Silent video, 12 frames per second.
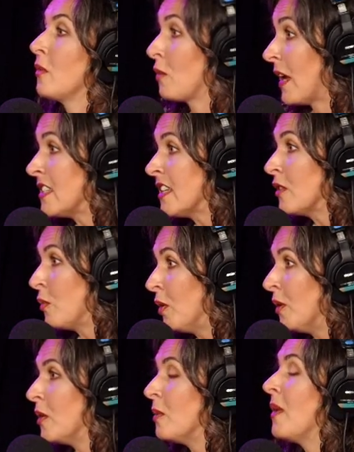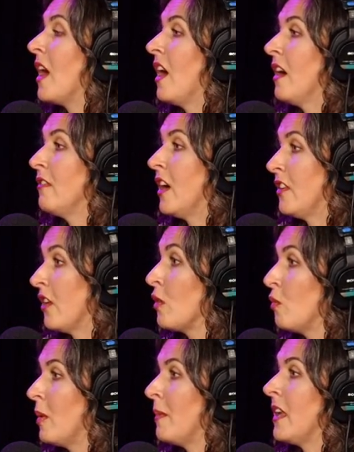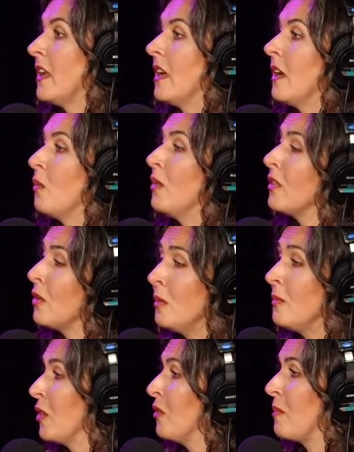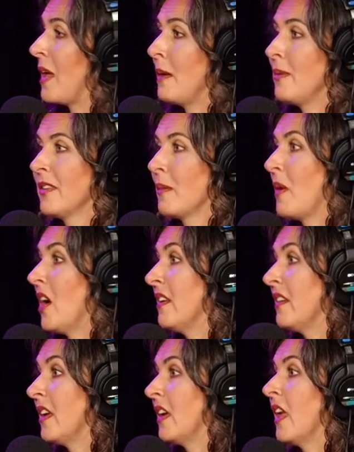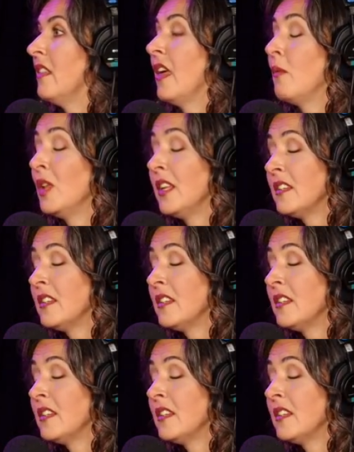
renting the womb of another woman with whom those babies are bonding, and they will